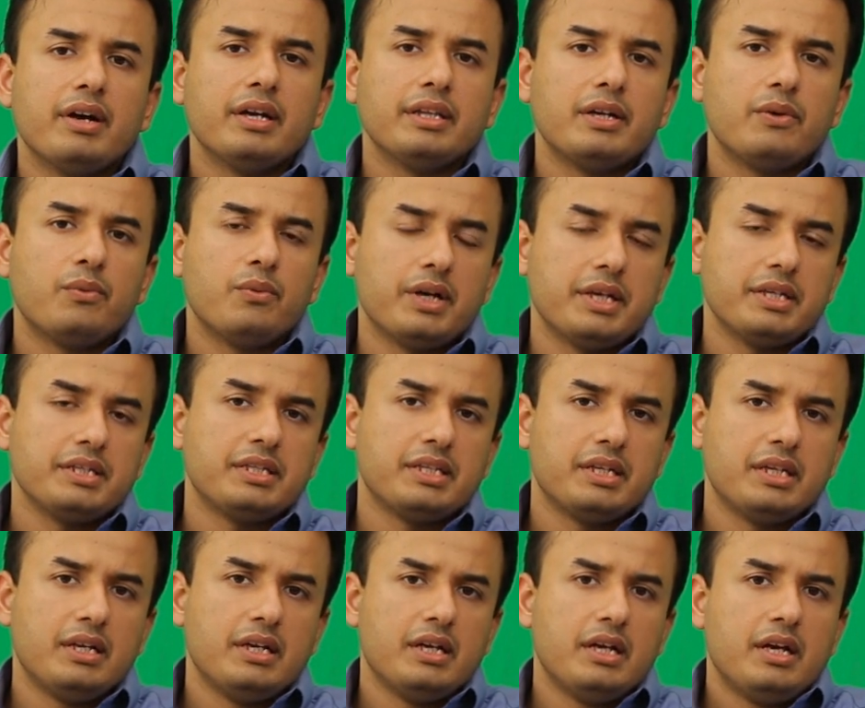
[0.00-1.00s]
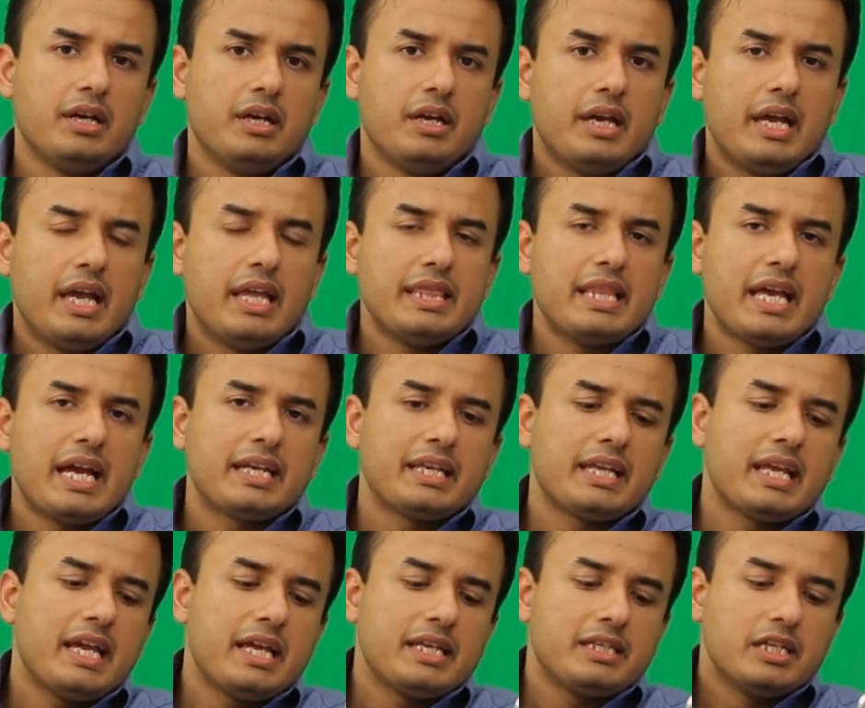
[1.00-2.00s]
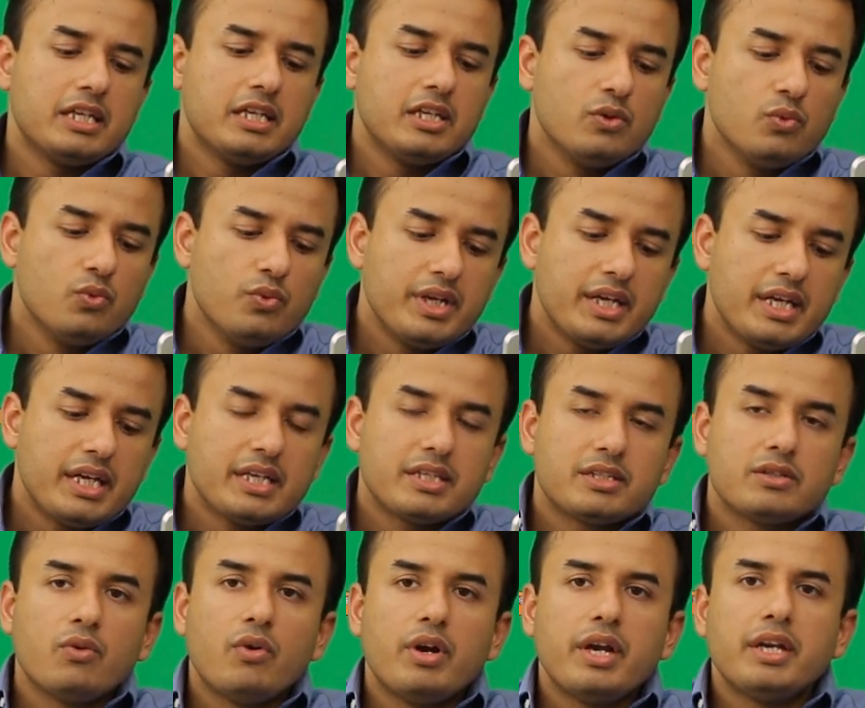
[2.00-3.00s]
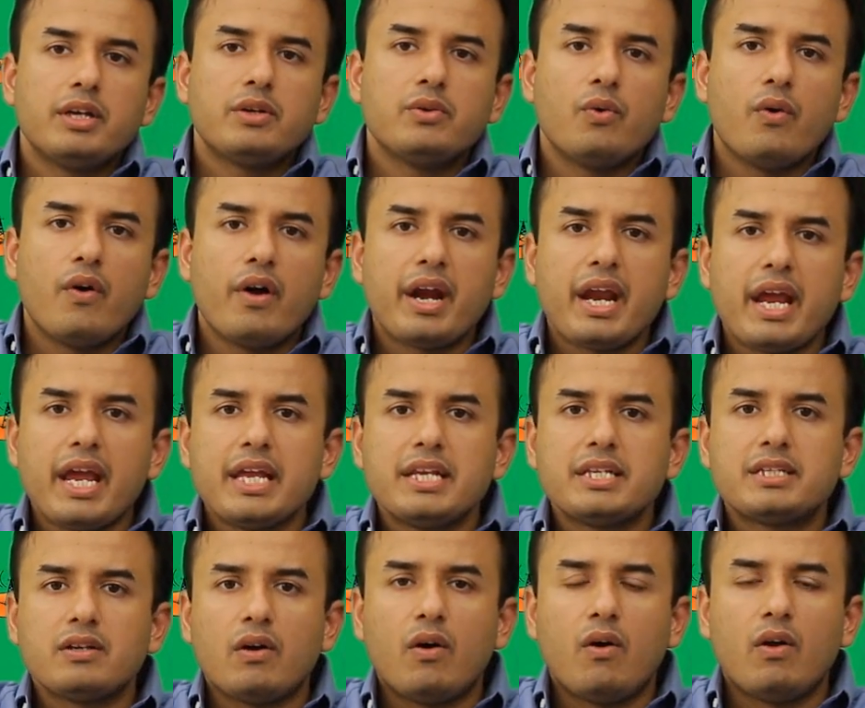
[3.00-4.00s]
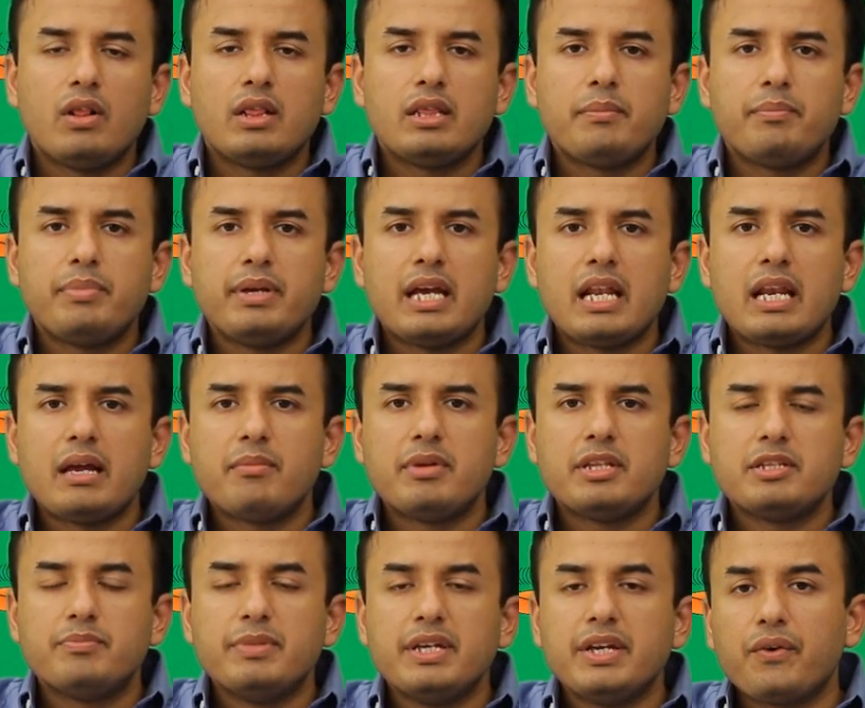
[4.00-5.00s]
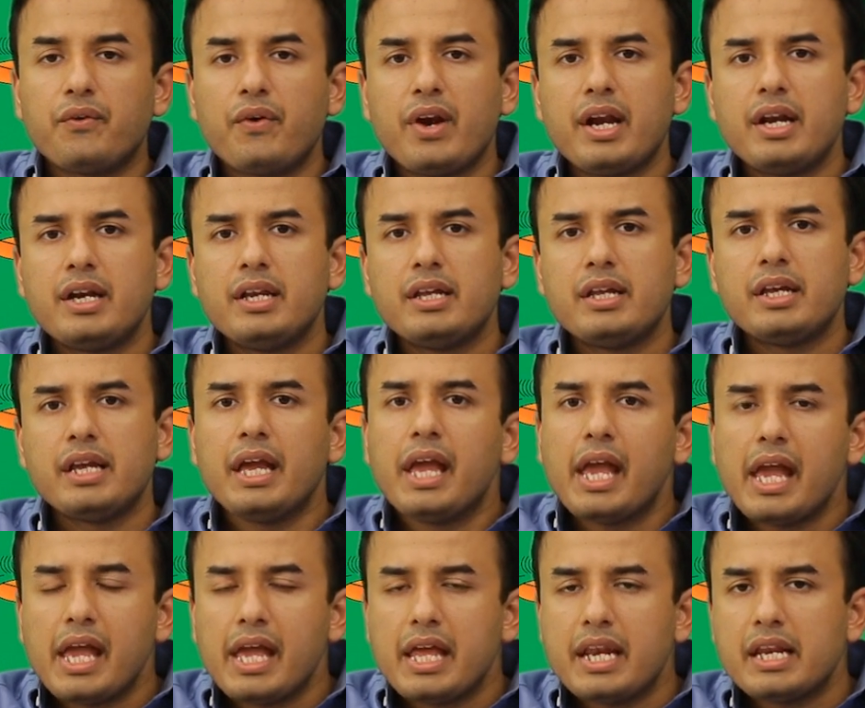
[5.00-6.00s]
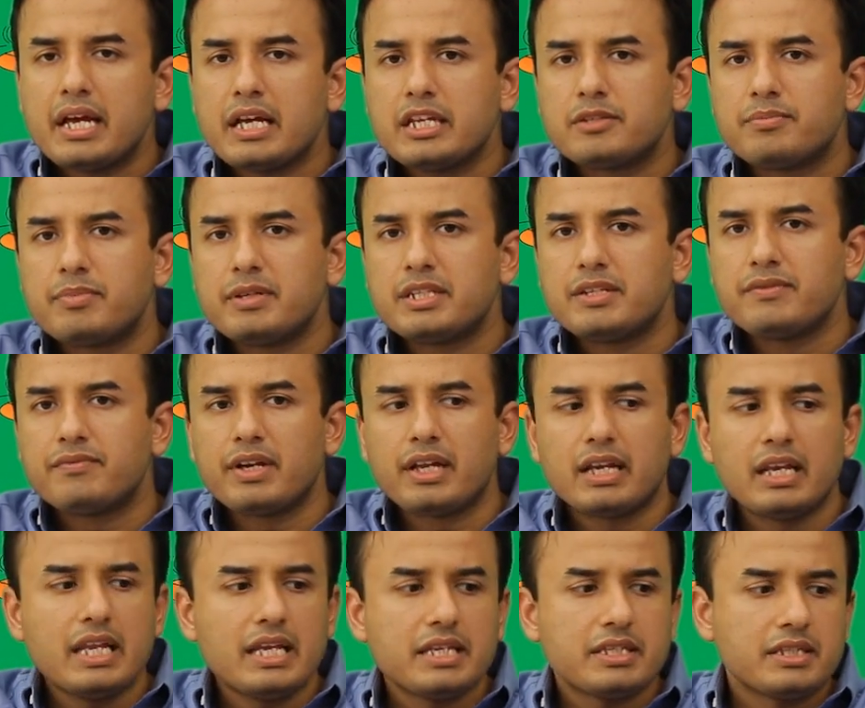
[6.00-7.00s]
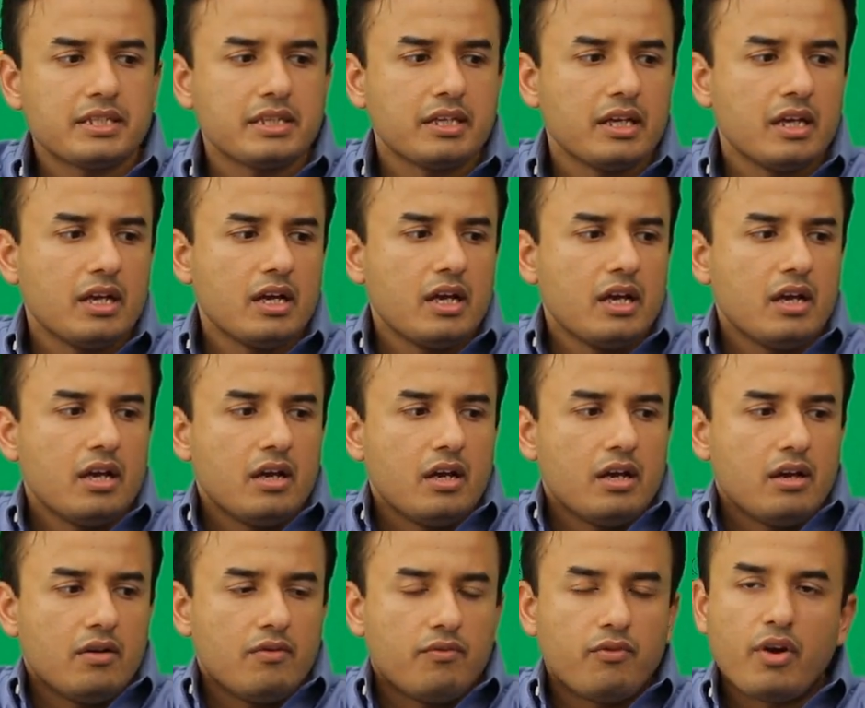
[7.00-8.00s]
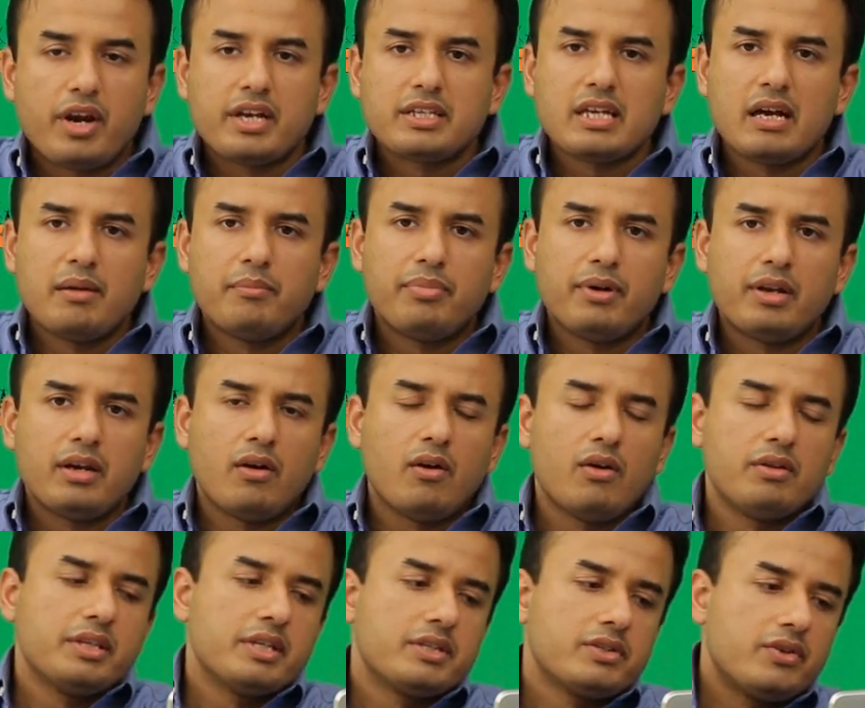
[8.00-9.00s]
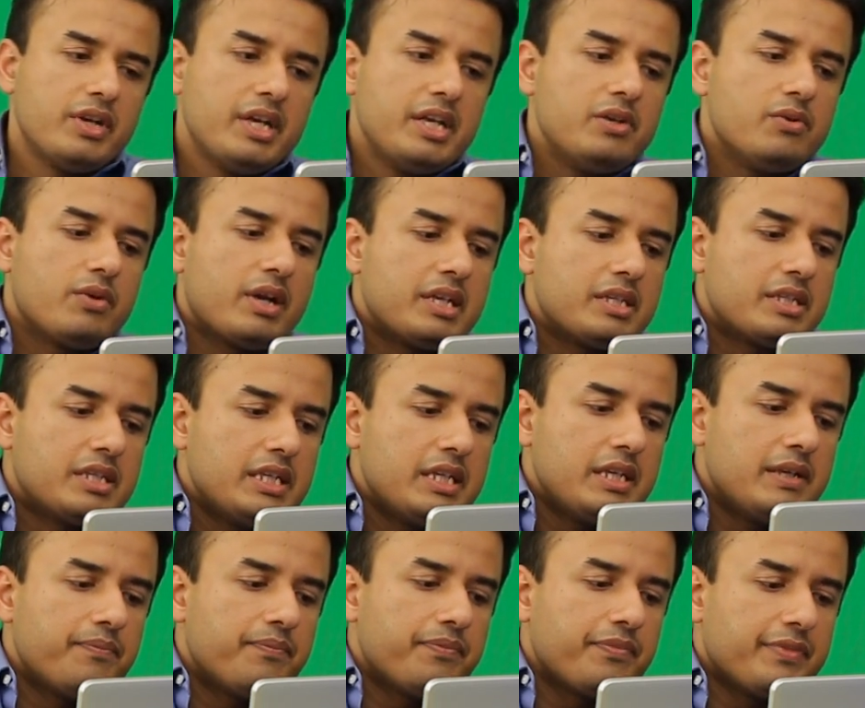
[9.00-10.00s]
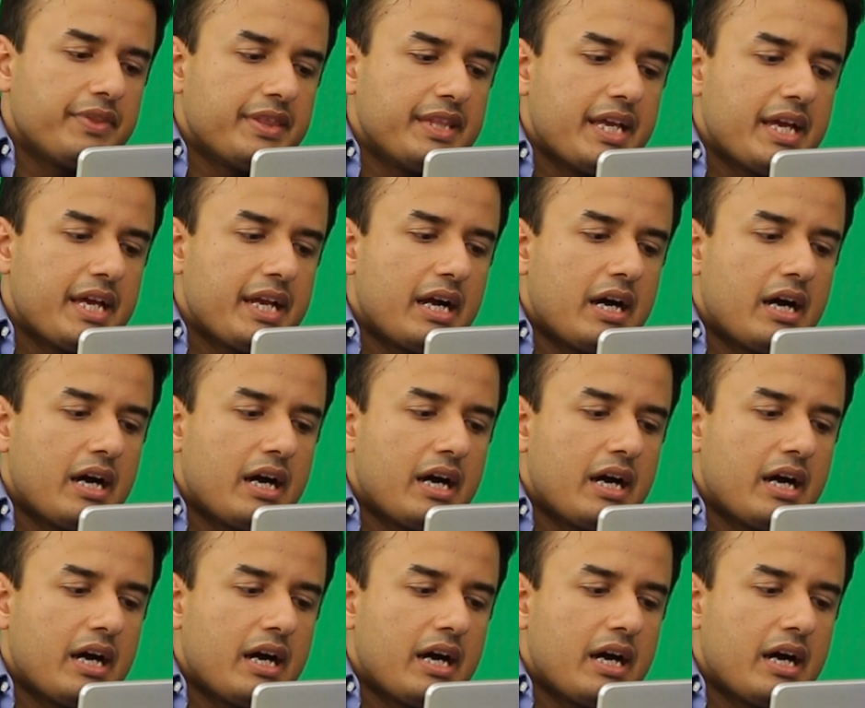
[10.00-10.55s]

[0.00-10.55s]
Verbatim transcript: otherwise. In that case, UE is going to arrange all the PLMNs being read in a specific list. For example, on the screen, you can see there